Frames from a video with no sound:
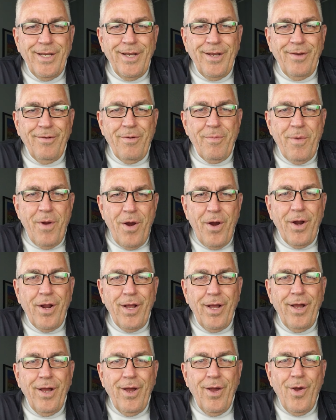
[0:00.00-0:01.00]
of
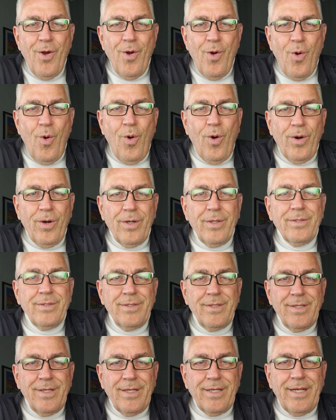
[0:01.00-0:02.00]
America, or
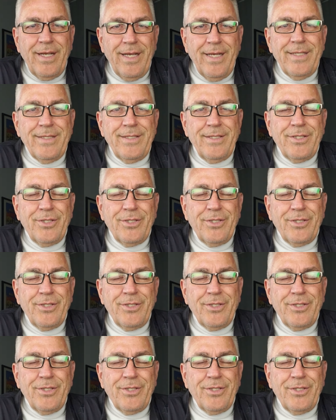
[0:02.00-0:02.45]
again,